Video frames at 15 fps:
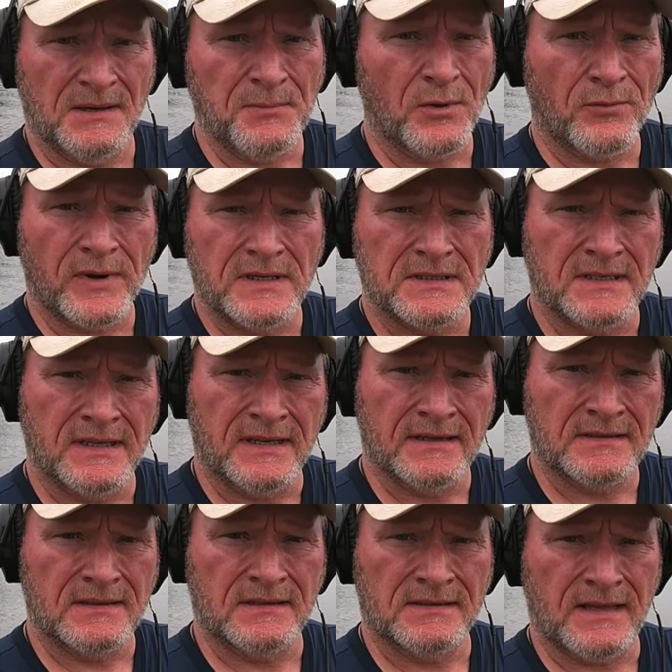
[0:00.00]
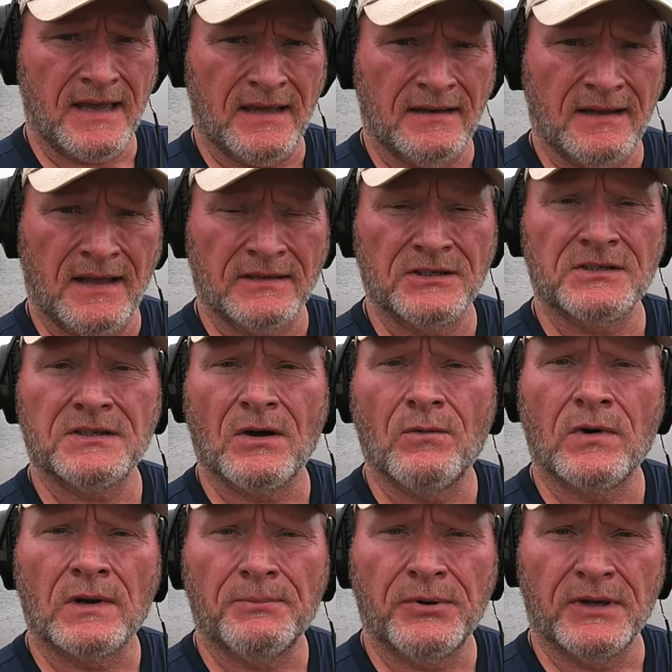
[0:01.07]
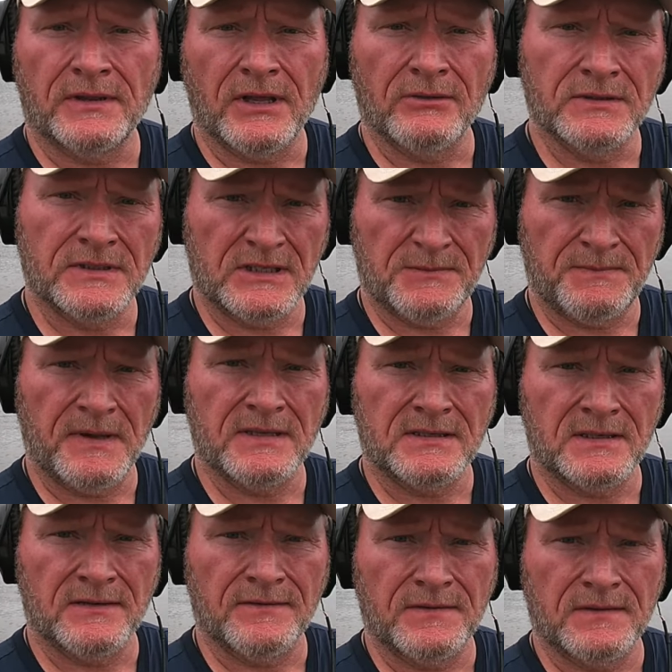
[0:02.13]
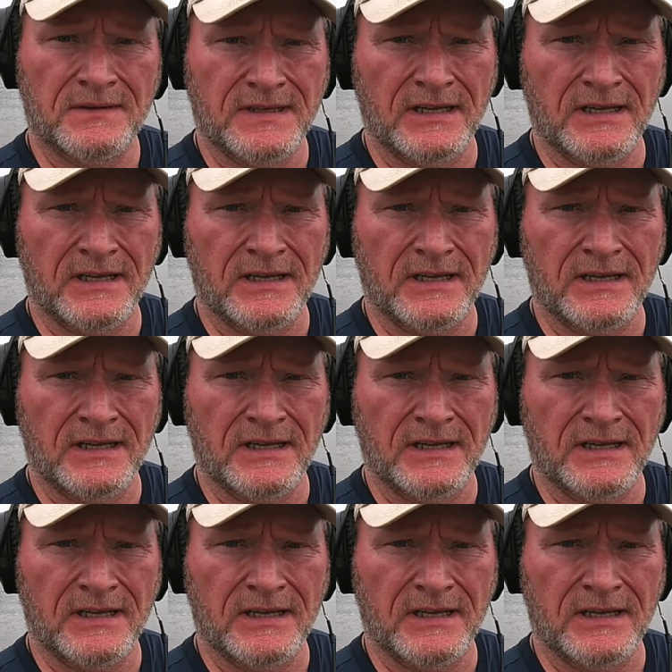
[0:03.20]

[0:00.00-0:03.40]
a simple reason is is that I just don't want to put those expensive